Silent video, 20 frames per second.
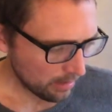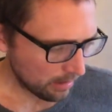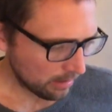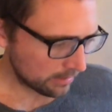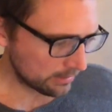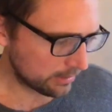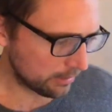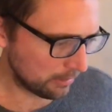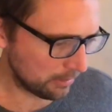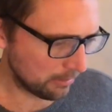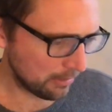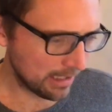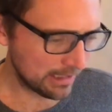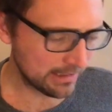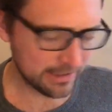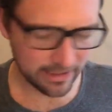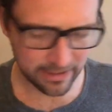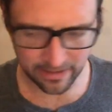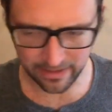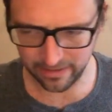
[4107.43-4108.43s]
so we went
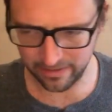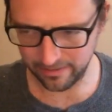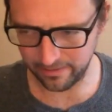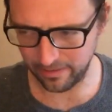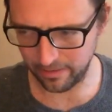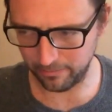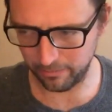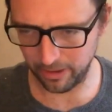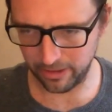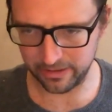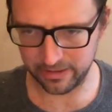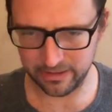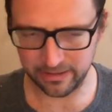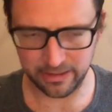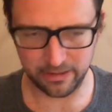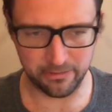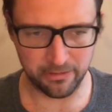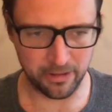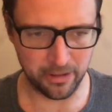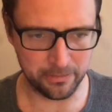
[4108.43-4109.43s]
to the
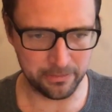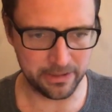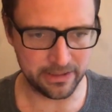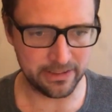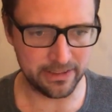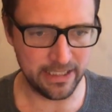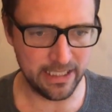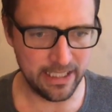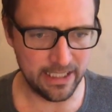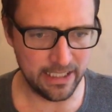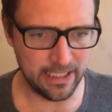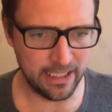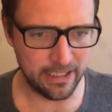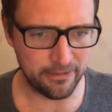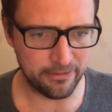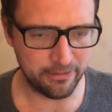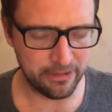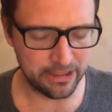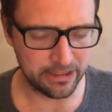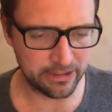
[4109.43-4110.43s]
emergency room to see
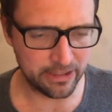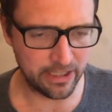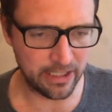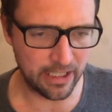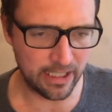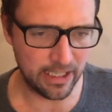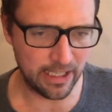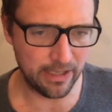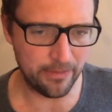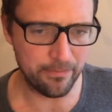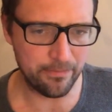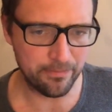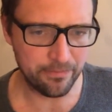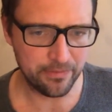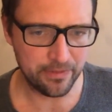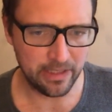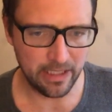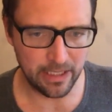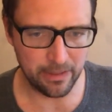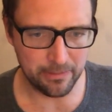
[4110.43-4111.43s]
if we should uh,
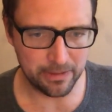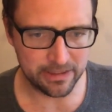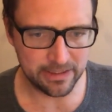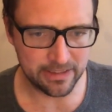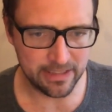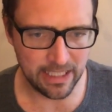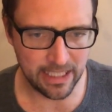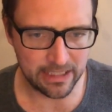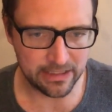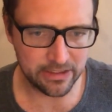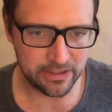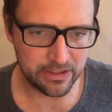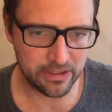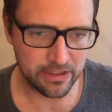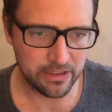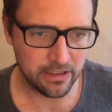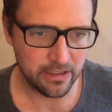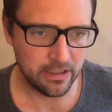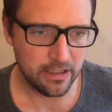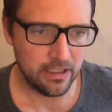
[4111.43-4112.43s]
get him a stitch.
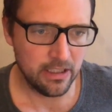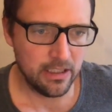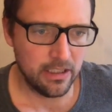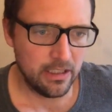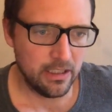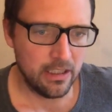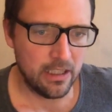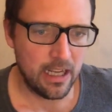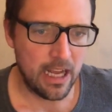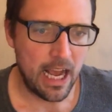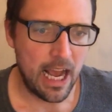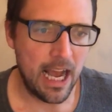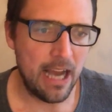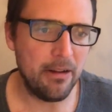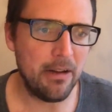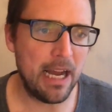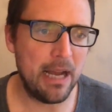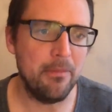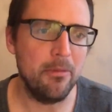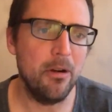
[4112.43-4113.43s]
I,
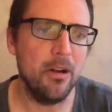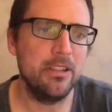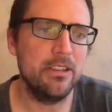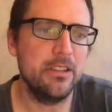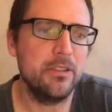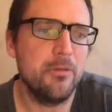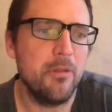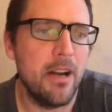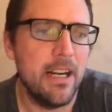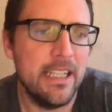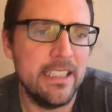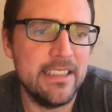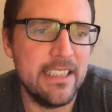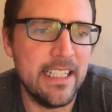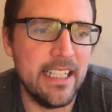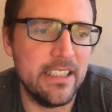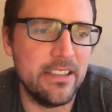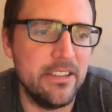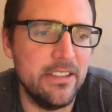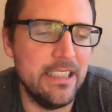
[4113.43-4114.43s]
I more just wanted to
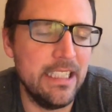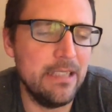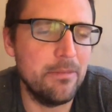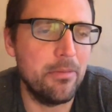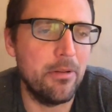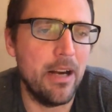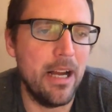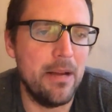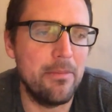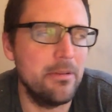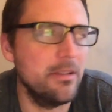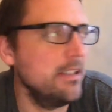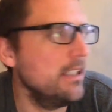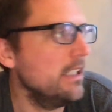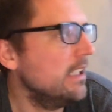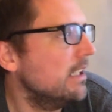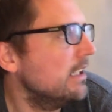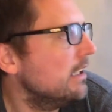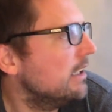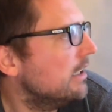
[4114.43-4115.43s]
get clean
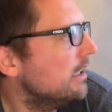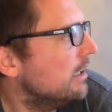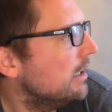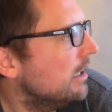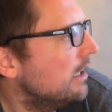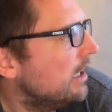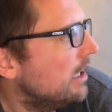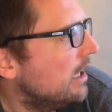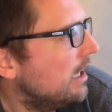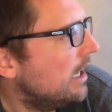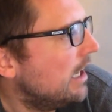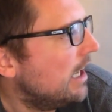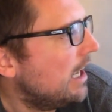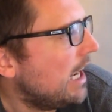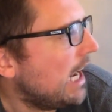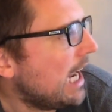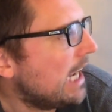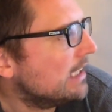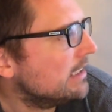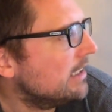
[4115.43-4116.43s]
properly.
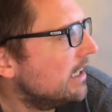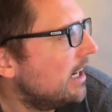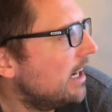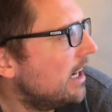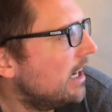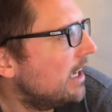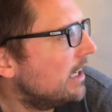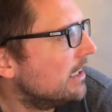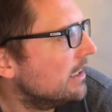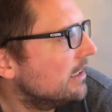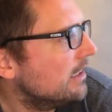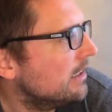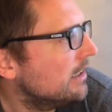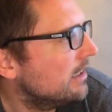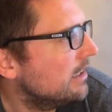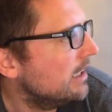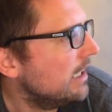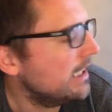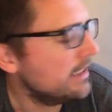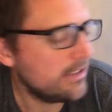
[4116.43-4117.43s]
And uh,
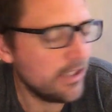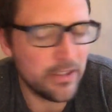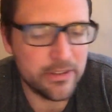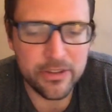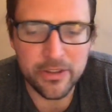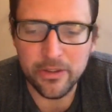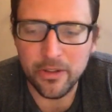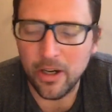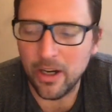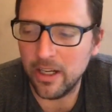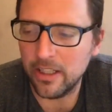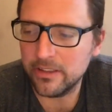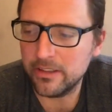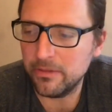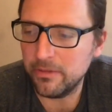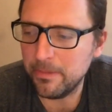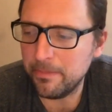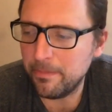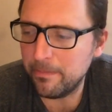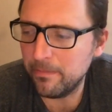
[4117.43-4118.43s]
it took too long, so
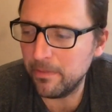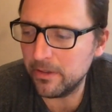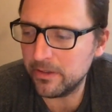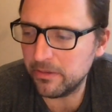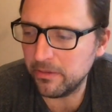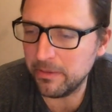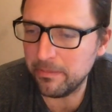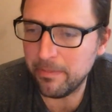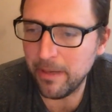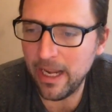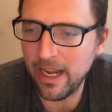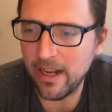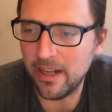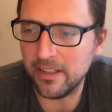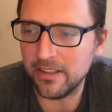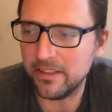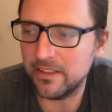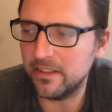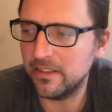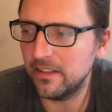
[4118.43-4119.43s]
we so we bailed